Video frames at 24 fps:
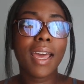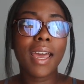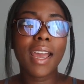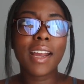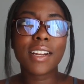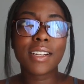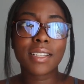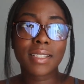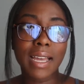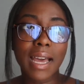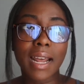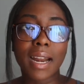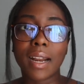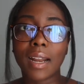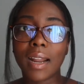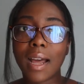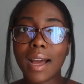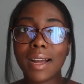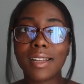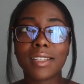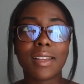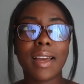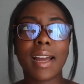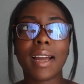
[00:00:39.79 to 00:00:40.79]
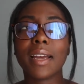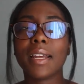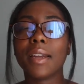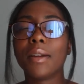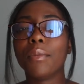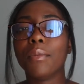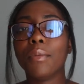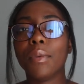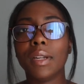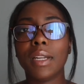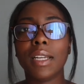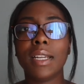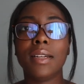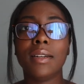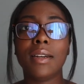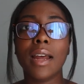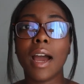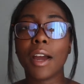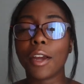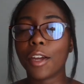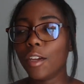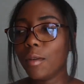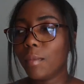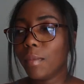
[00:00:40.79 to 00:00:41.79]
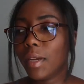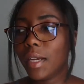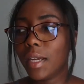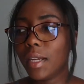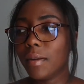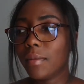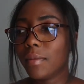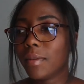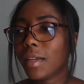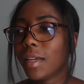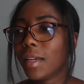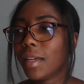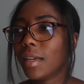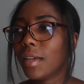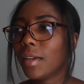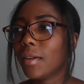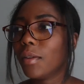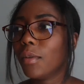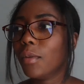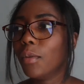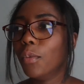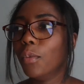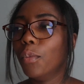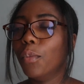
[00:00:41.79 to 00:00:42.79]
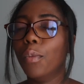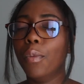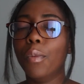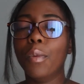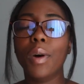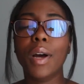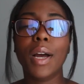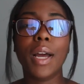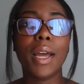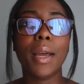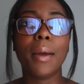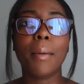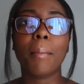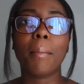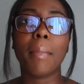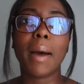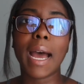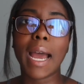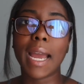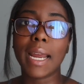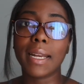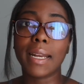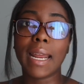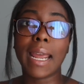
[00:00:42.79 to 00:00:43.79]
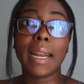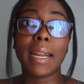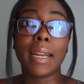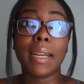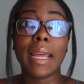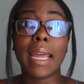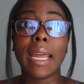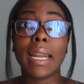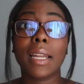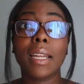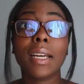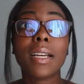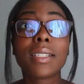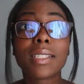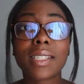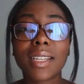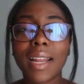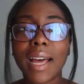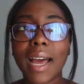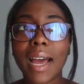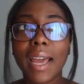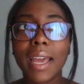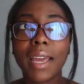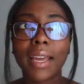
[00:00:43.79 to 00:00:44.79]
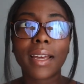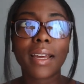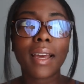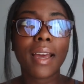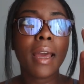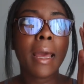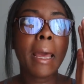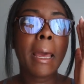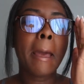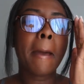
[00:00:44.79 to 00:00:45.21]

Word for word: It just got a lot, so I couldn't really document what my day-to-day looks like,